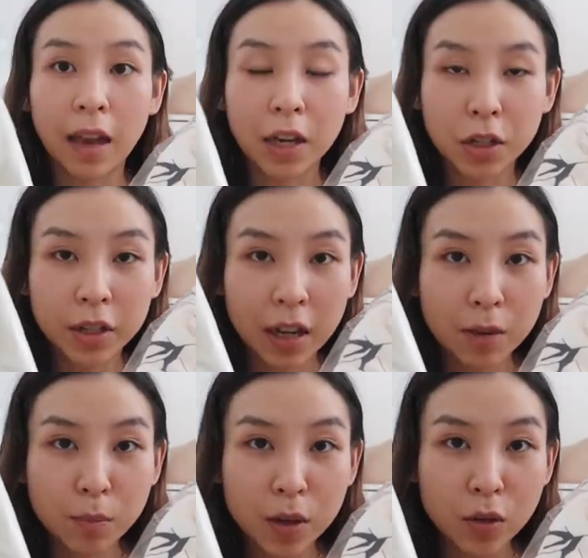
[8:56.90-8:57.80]
They actually
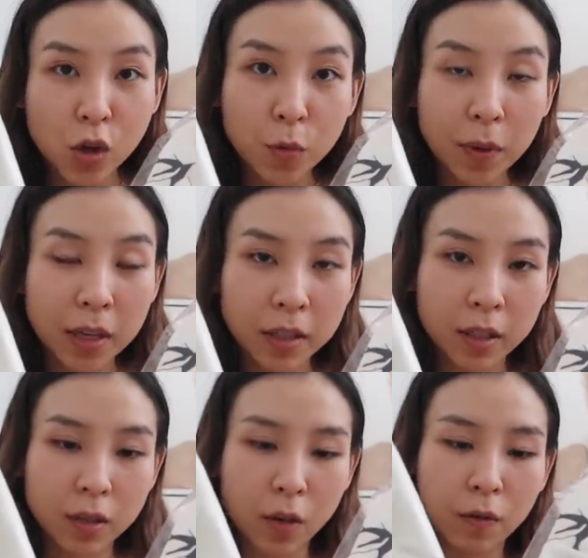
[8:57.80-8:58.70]
gave me new
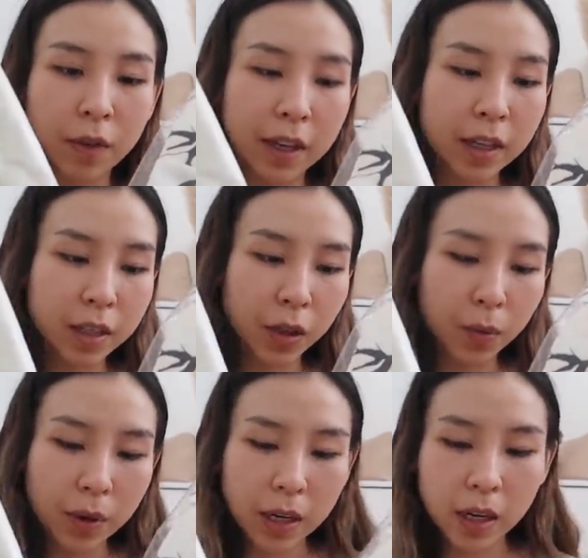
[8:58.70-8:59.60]
pieces of these
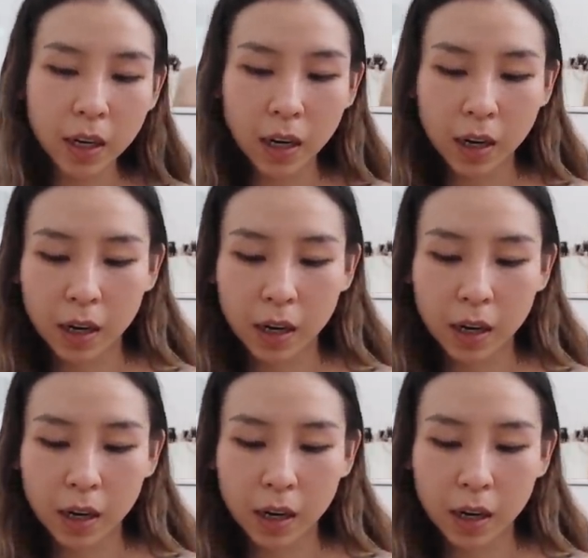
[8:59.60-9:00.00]
3.